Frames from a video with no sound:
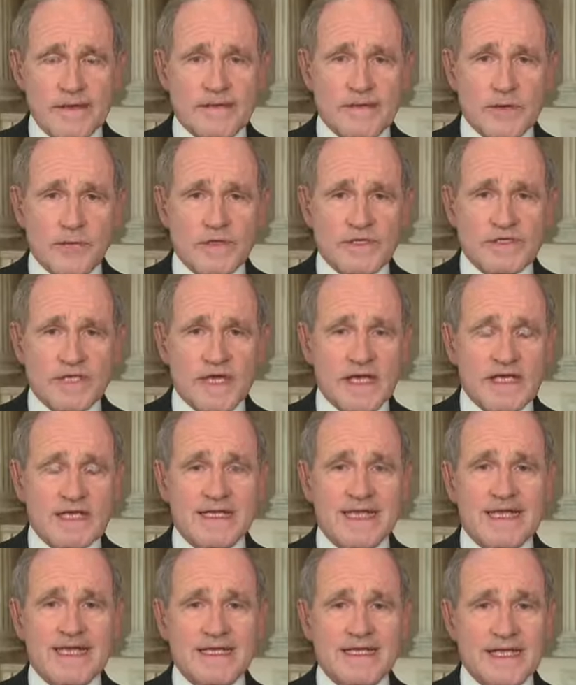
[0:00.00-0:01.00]
that was
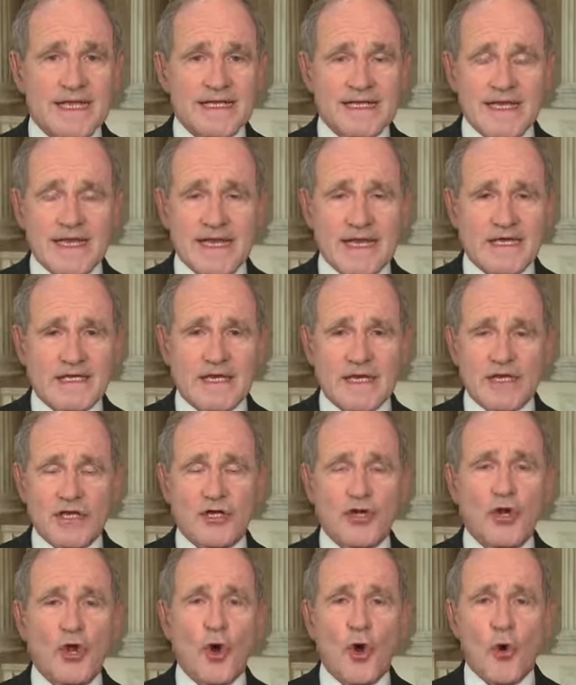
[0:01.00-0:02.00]
illegally leaked
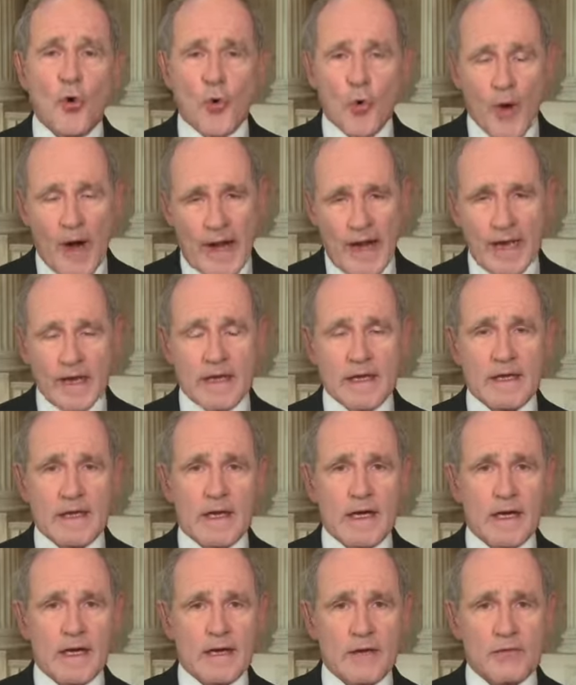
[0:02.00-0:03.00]
in no way
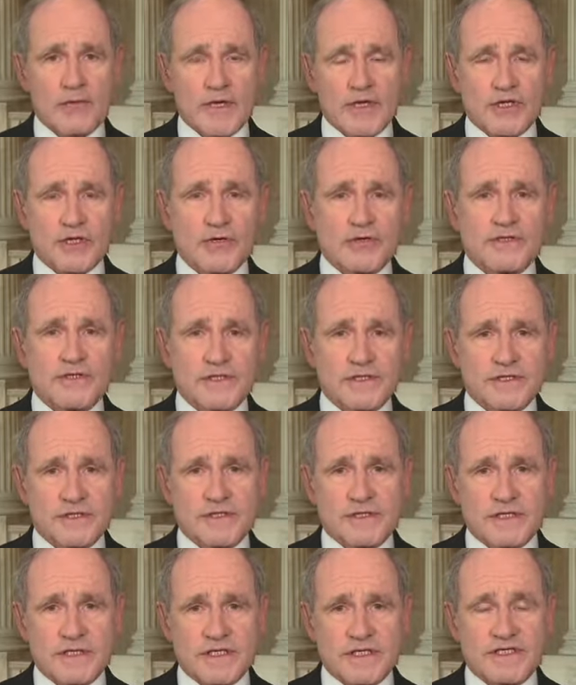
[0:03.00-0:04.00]
uh,
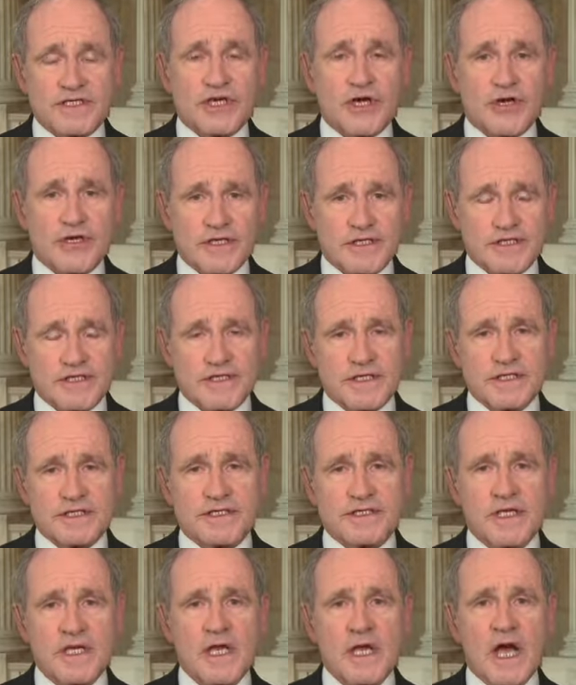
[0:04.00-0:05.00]
reduces the
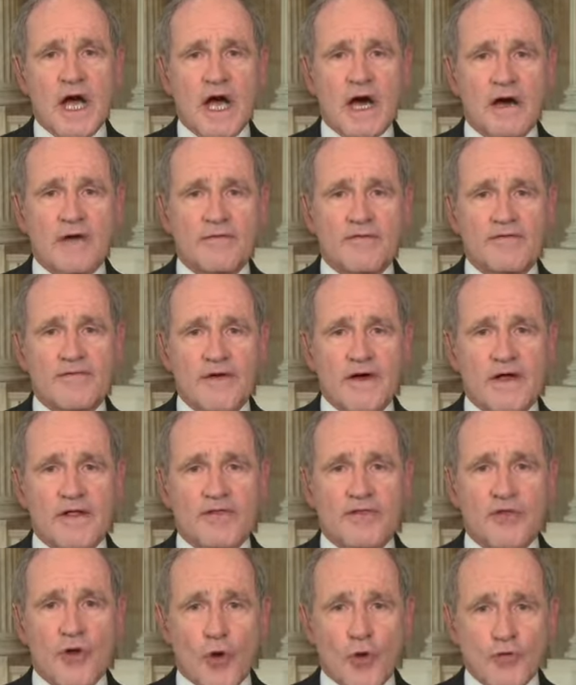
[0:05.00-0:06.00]
seriousness of uh,
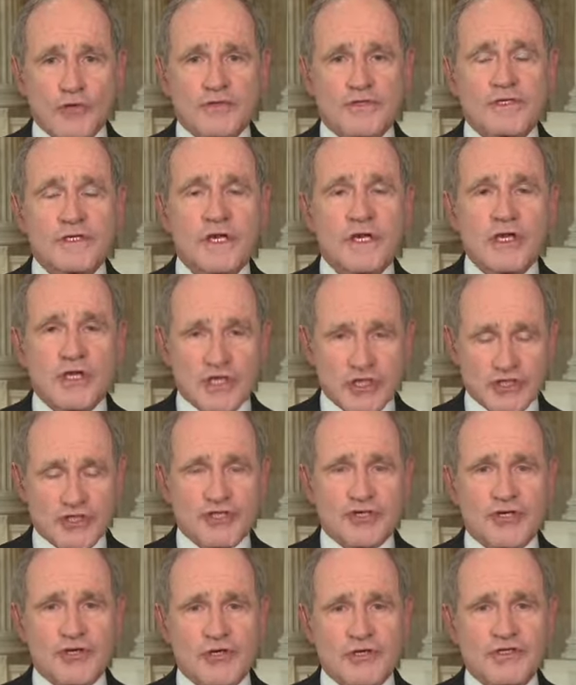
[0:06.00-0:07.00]
those
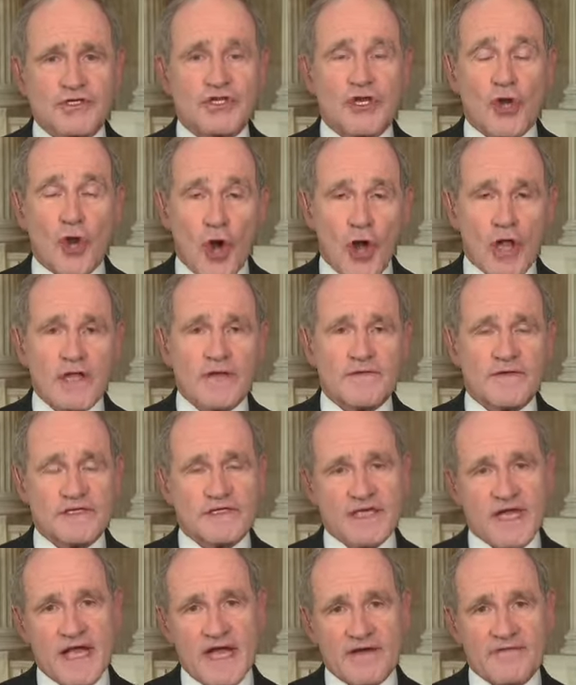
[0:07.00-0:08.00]
concerns that all of
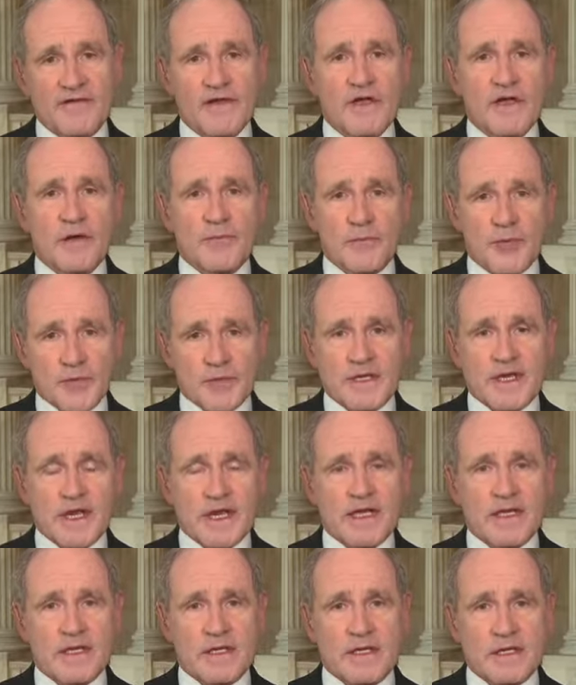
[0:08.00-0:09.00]
us have,
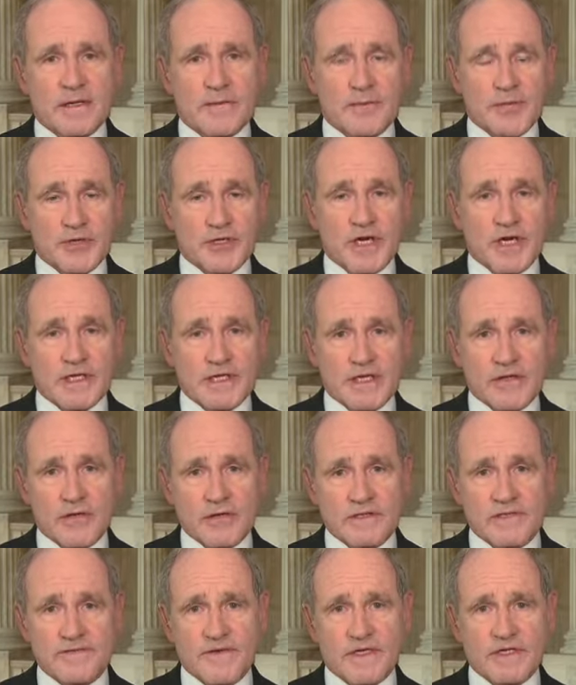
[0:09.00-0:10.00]
particular, particularly
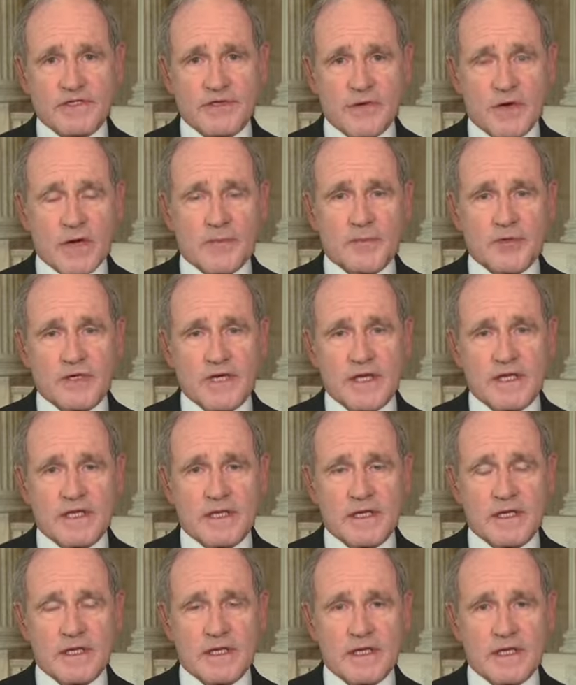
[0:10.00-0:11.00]
those of us who aren't
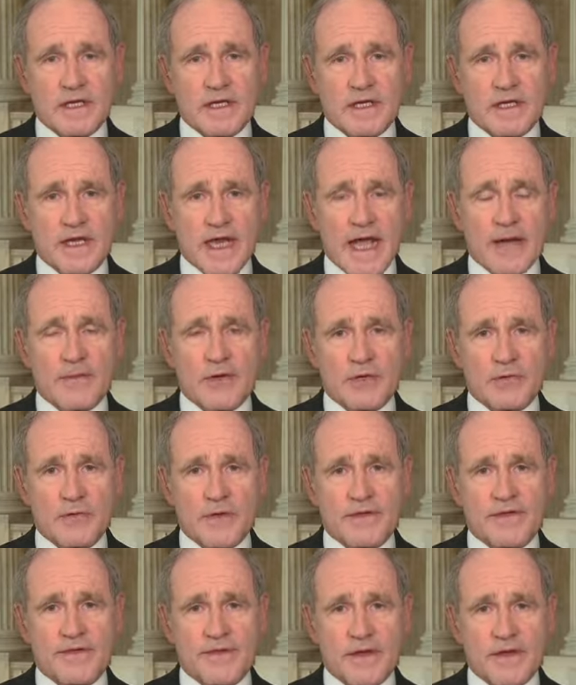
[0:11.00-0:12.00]
particularly uh, enamored
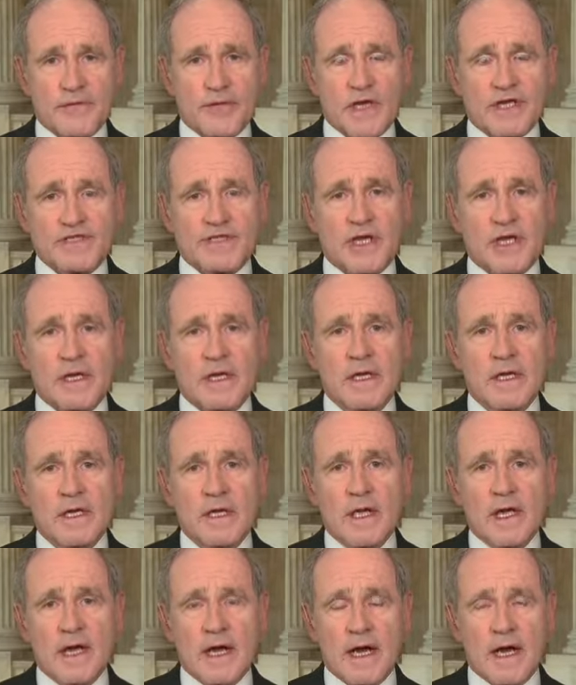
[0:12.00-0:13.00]
with uh, Russia.
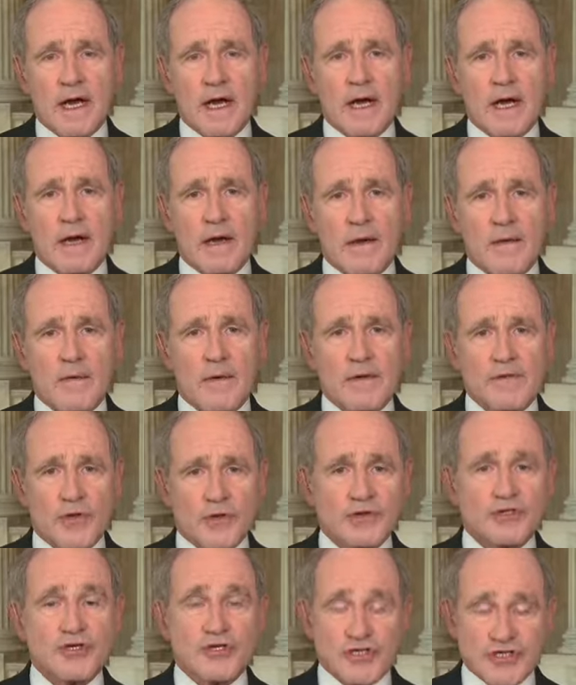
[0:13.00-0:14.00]
Uh,
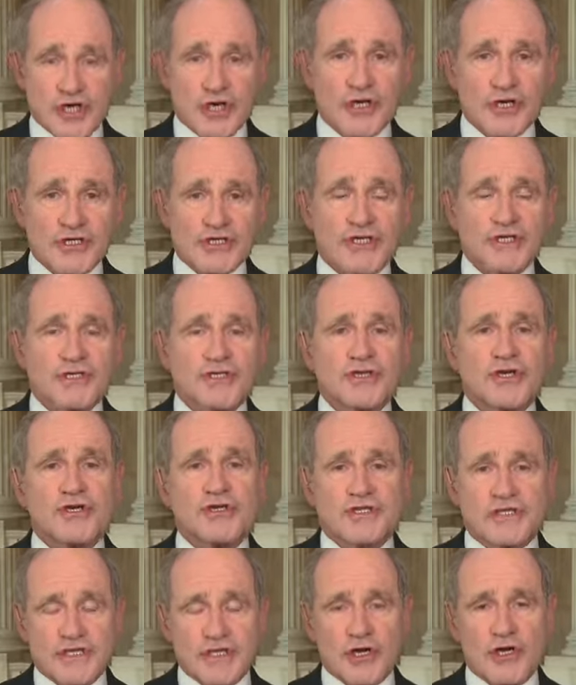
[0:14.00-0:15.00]
those are serious
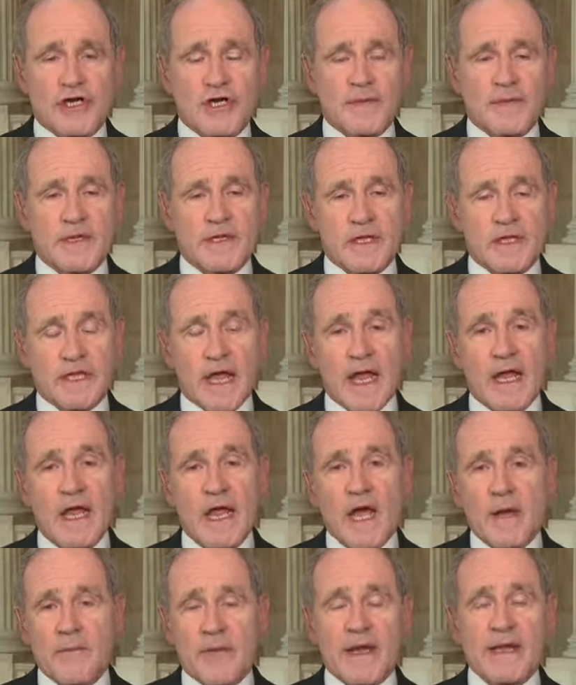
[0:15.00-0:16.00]
concerns, and they're going to be looked at.
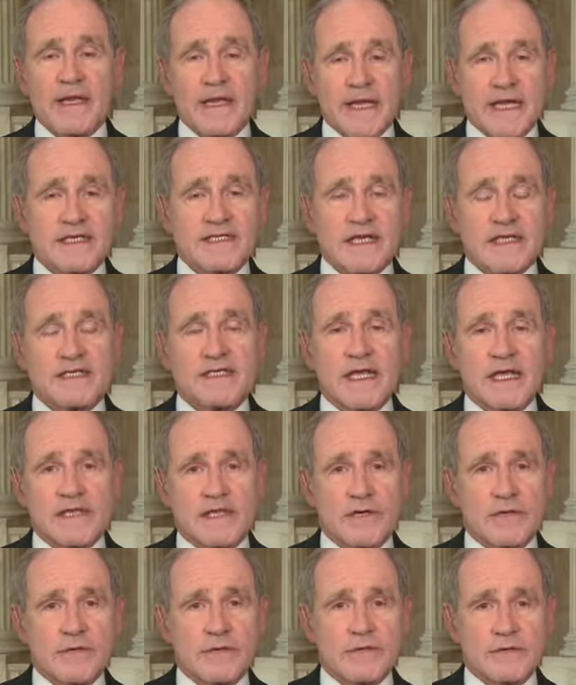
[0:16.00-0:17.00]
But as I
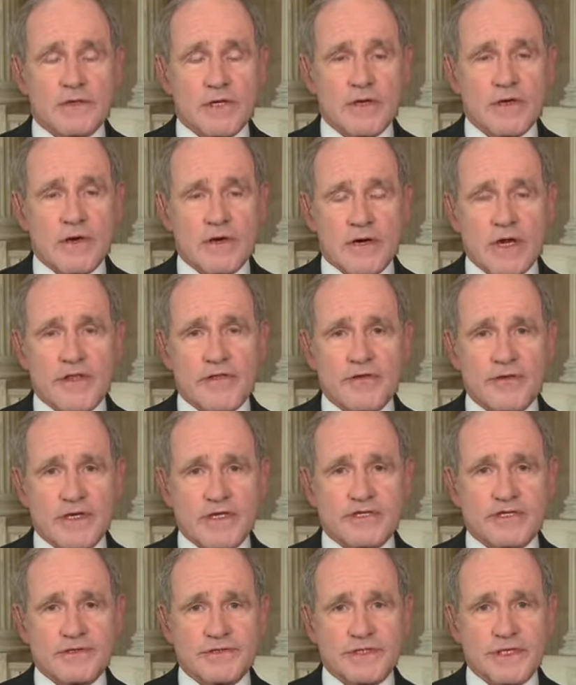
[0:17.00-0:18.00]
said, there there are other
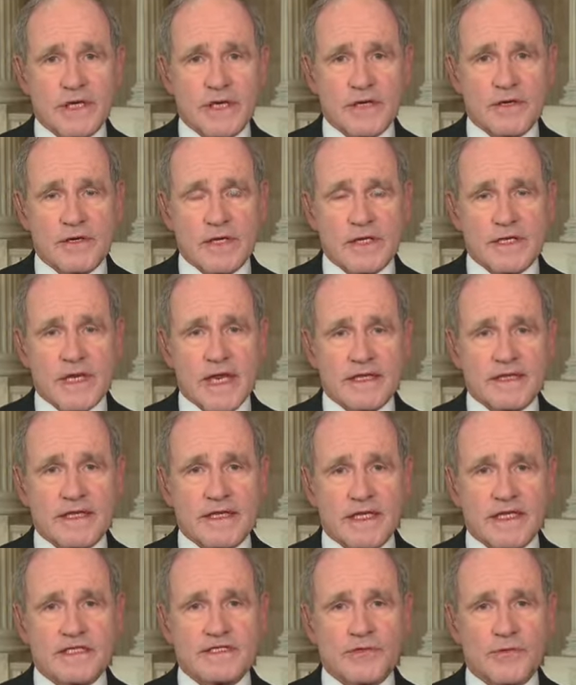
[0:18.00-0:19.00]
issues here, uh, not the
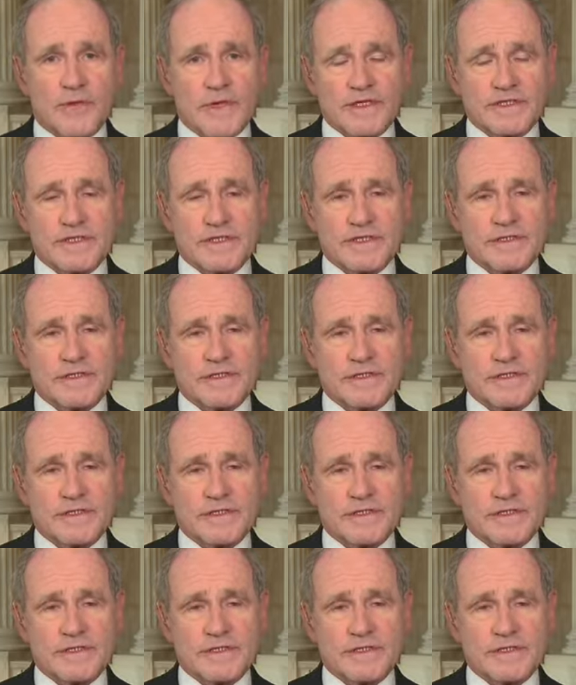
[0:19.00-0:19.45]
okay. least of which